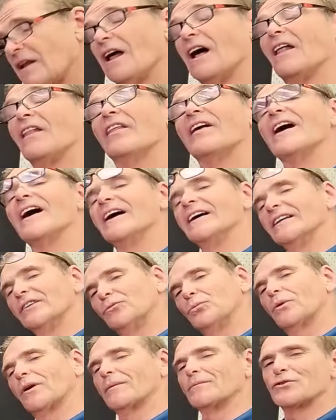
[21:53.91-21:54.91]
Now that
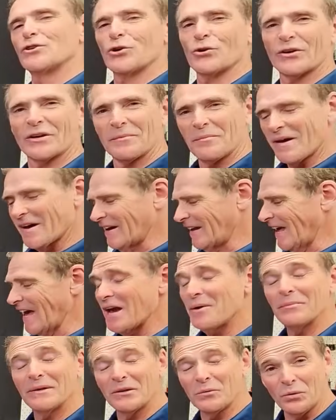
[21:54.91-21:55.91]
is what I'm talking about.
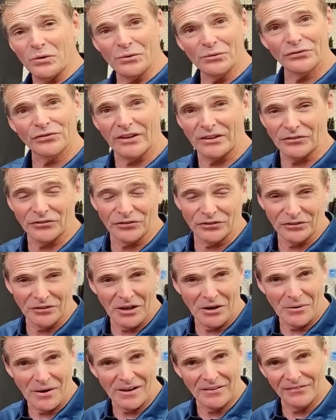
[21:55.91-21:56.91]
How many wheel sets do you
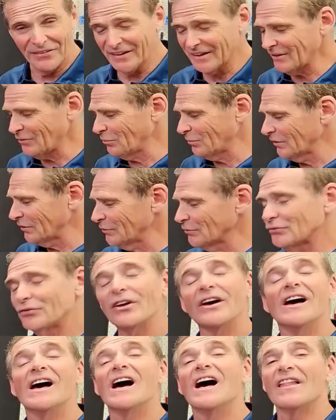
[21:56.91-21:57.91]
know out there?
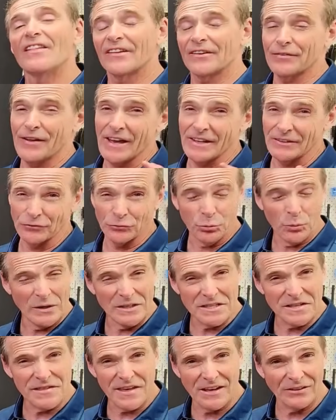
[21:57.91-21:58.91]
Wheels that have had
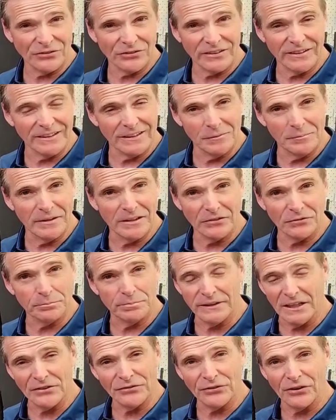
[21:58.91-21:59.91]
20,000 kilometres
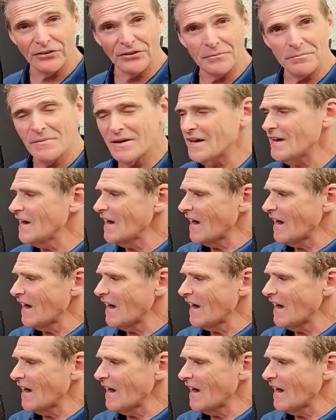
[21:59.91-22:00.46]
plus on them